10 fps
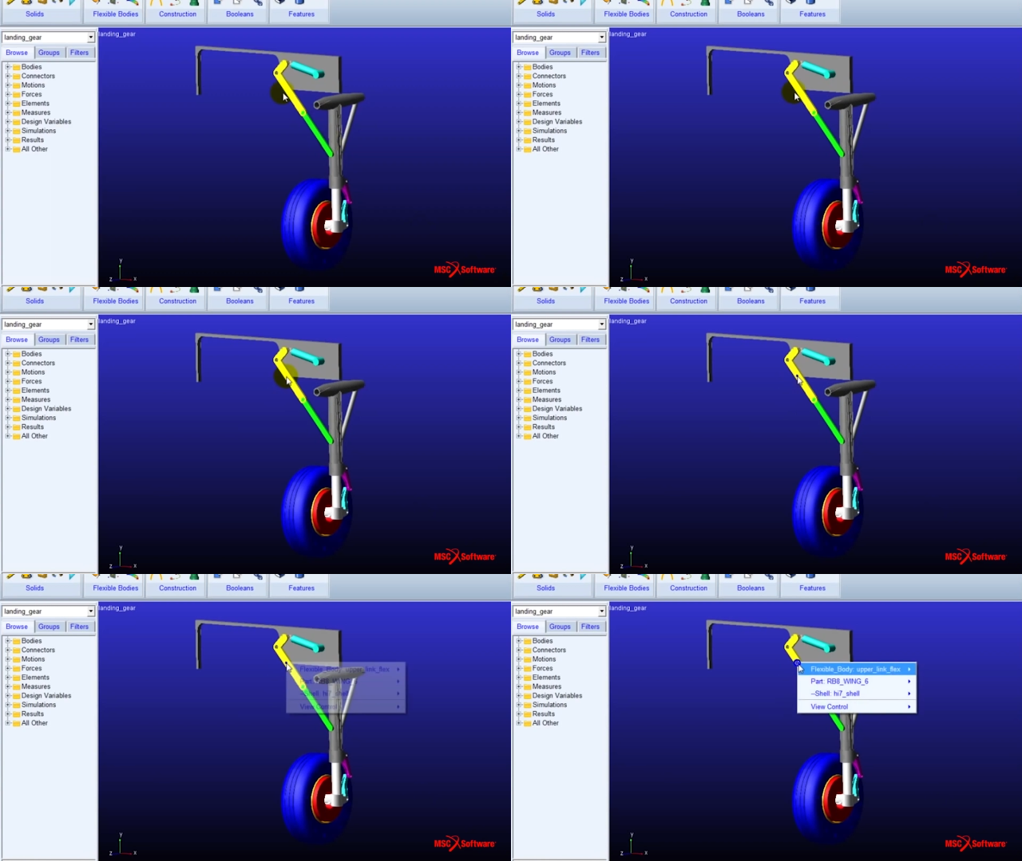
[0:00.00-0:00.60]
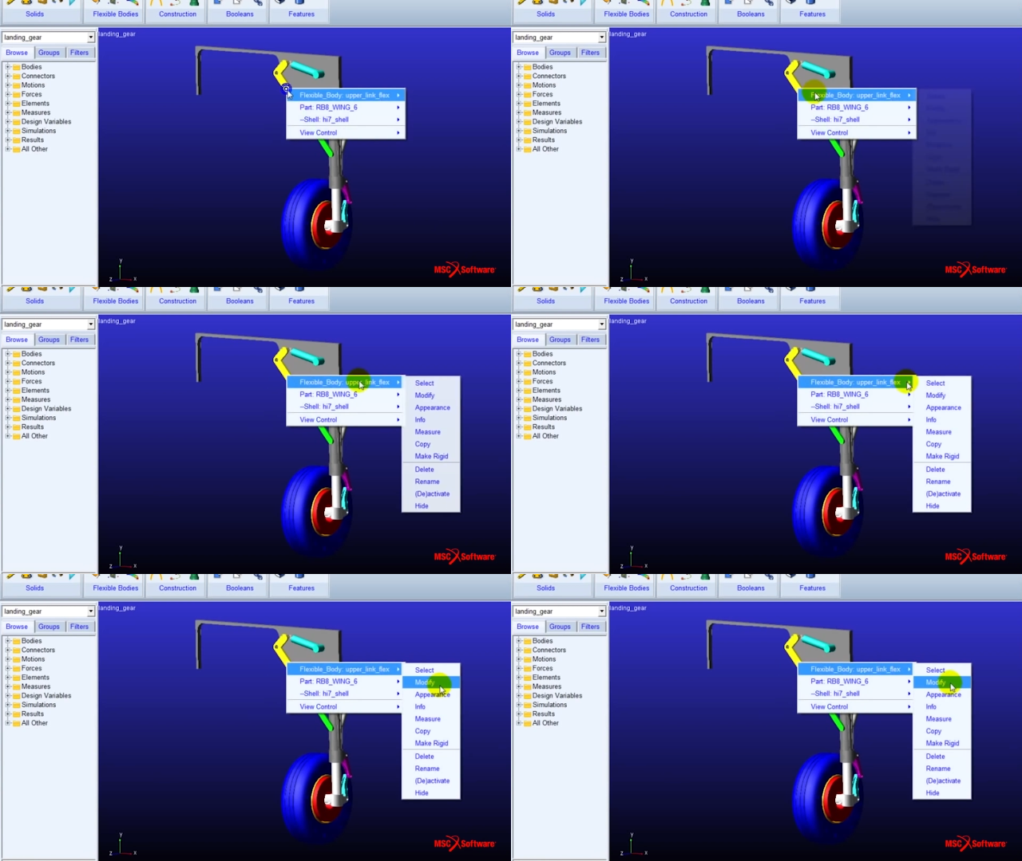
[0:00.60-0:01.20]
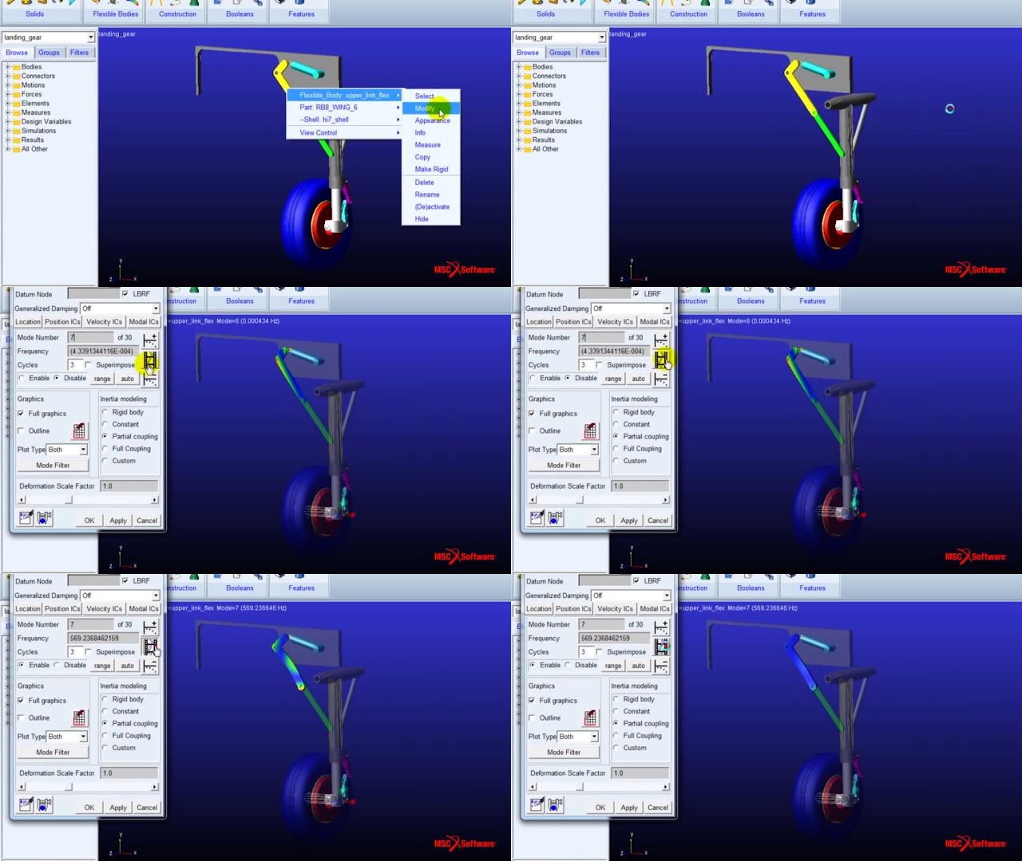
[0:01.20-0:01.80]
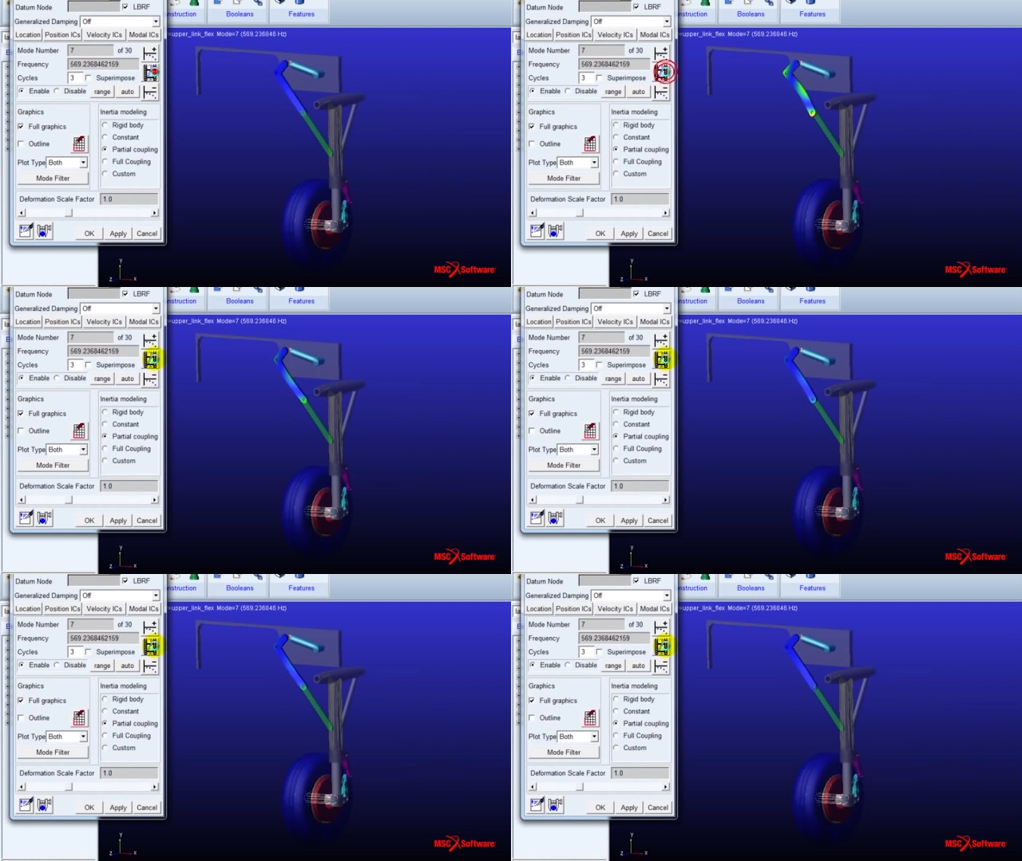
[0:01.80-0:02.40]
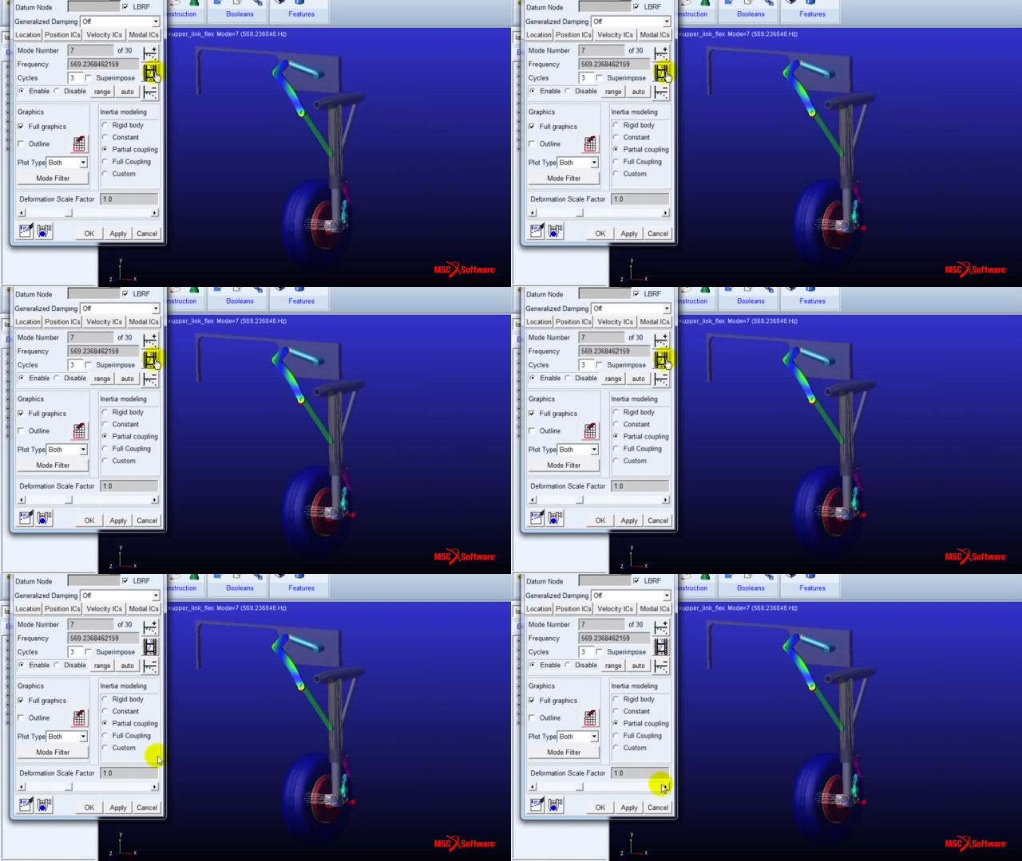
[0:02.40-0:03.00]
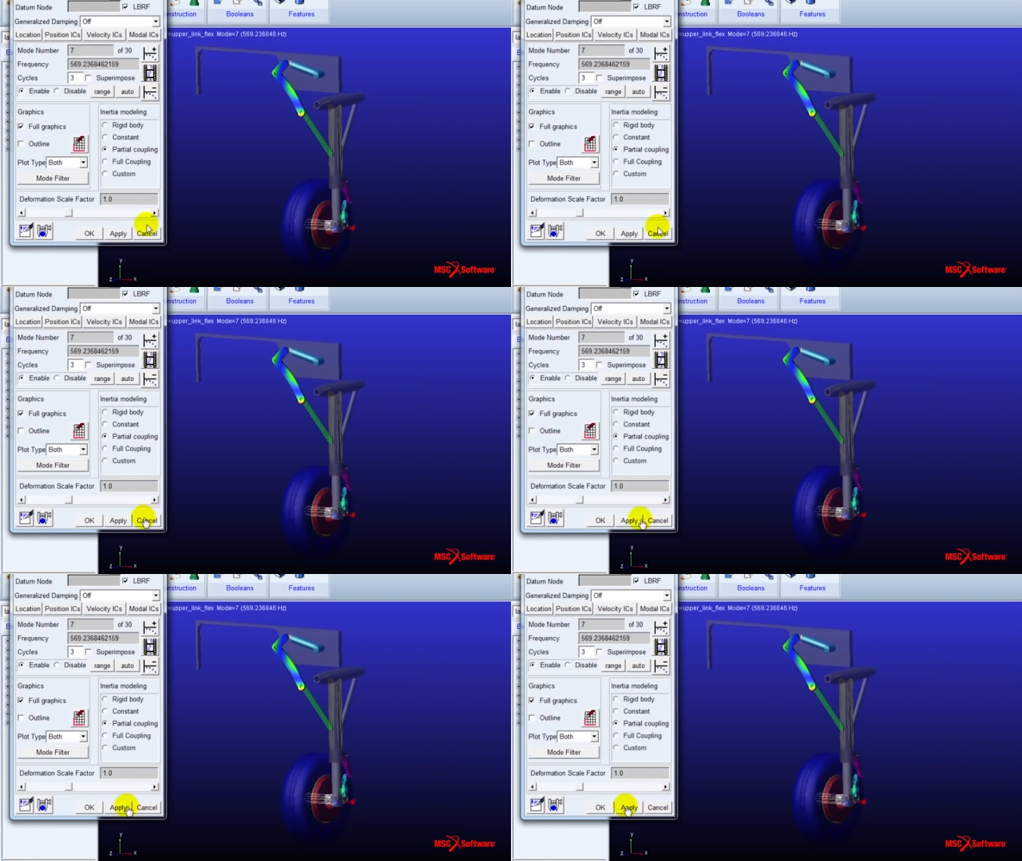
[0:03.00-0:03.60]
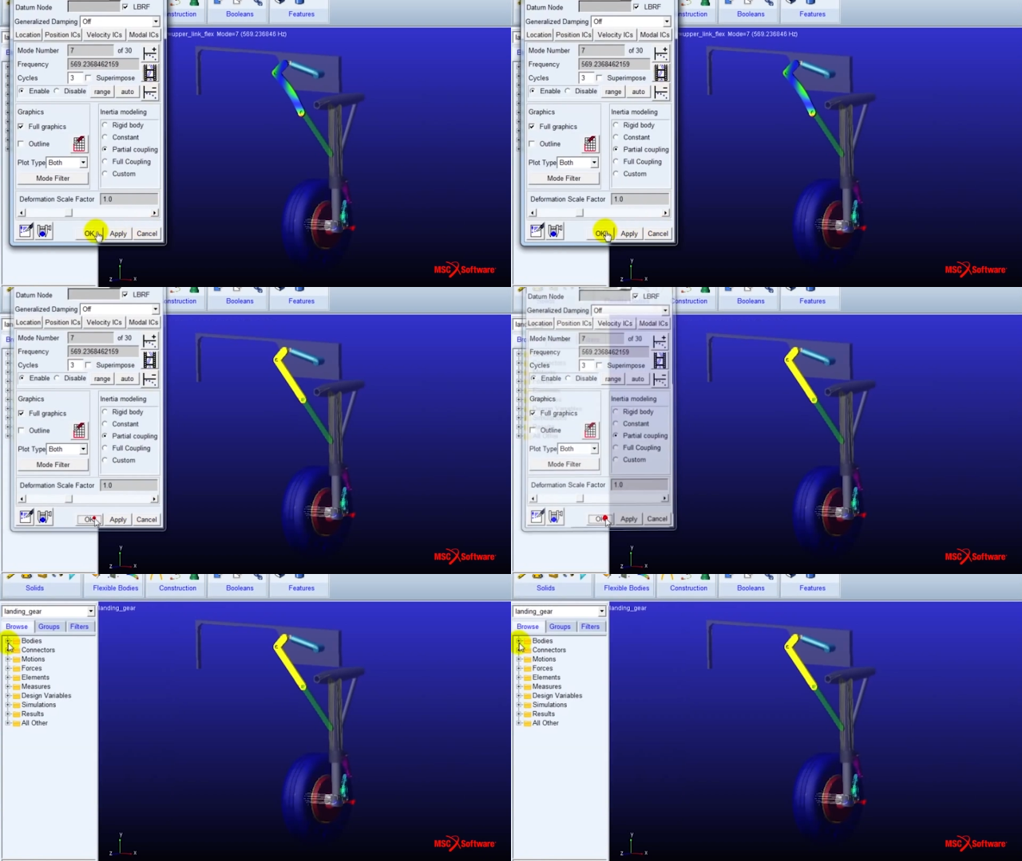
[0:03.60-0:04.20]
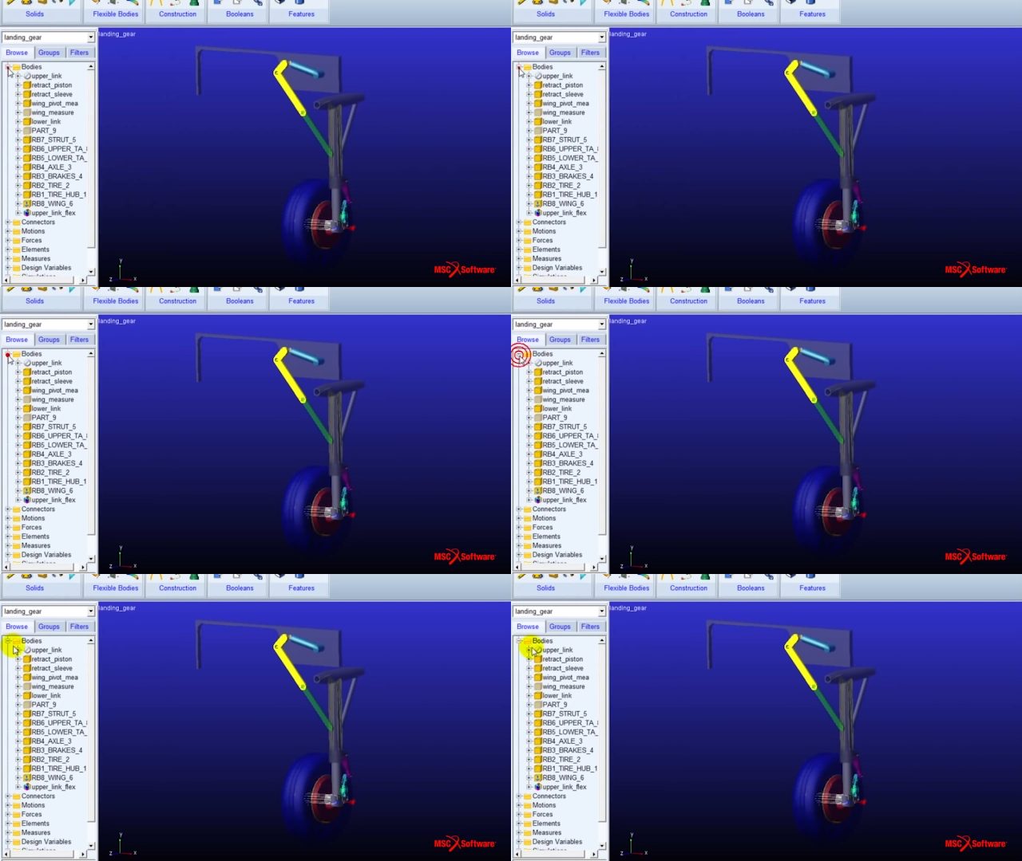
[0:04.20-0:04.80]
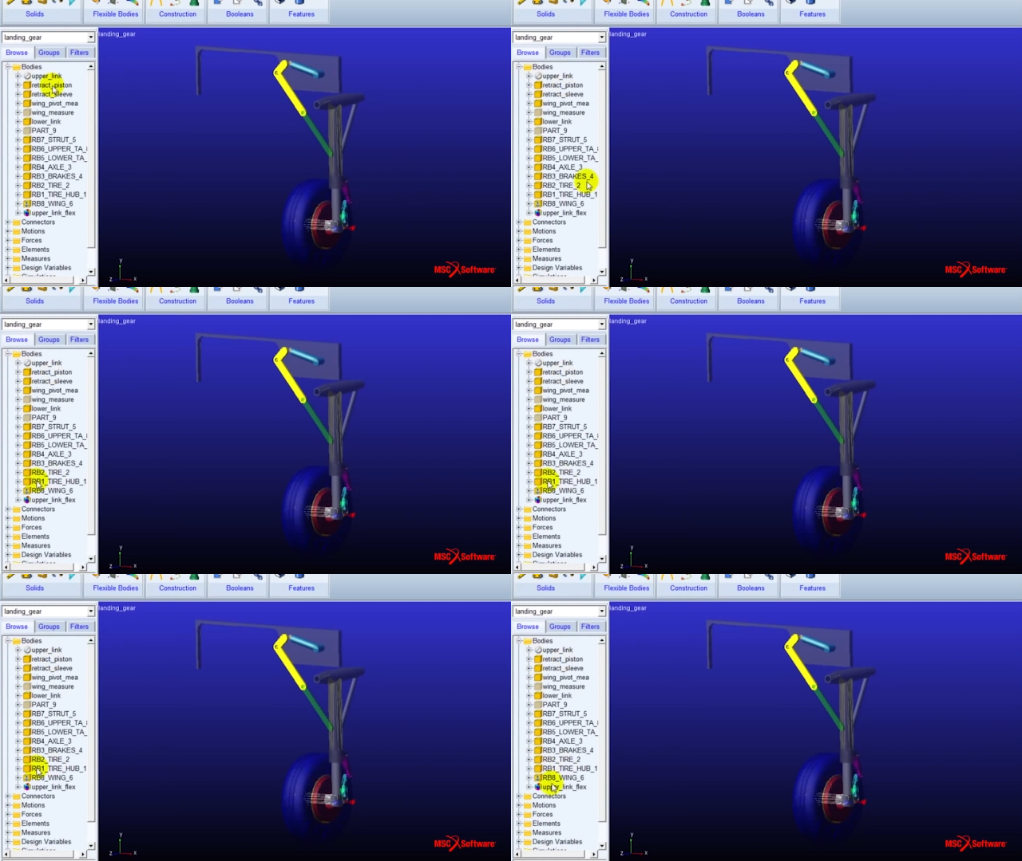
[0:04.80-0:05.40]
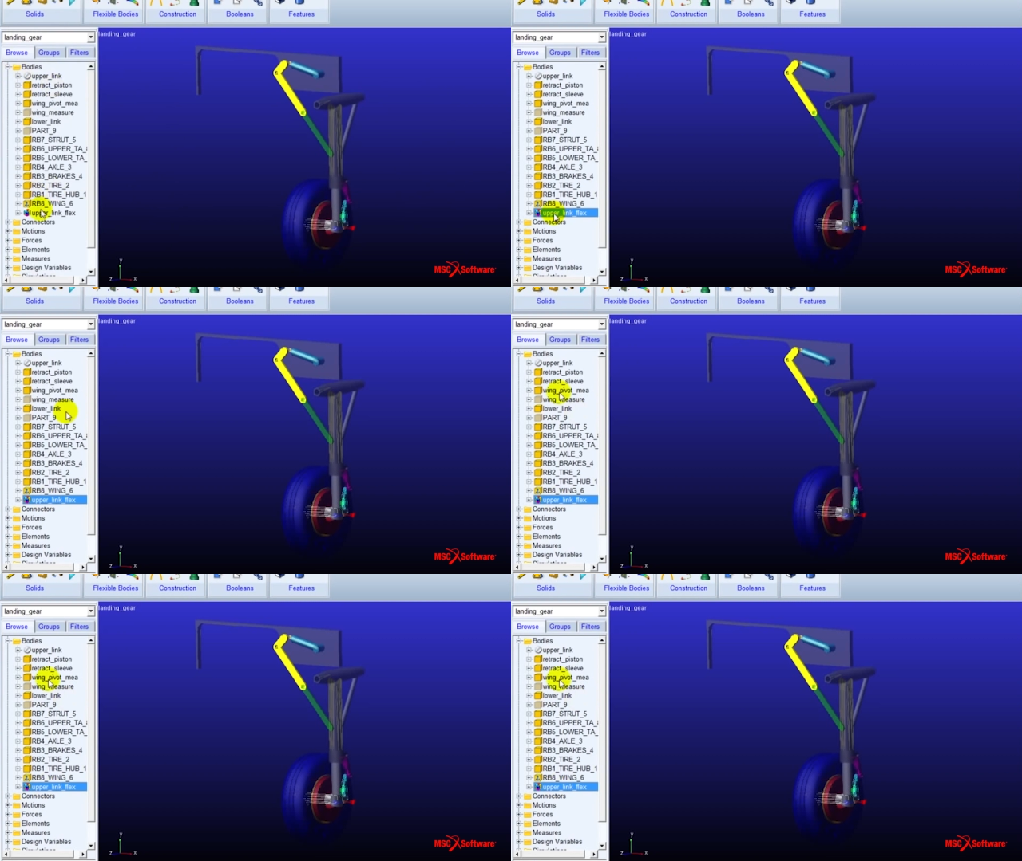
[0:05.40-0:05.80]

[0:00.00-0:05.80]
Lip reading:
No face is visible, so there are no lips to read.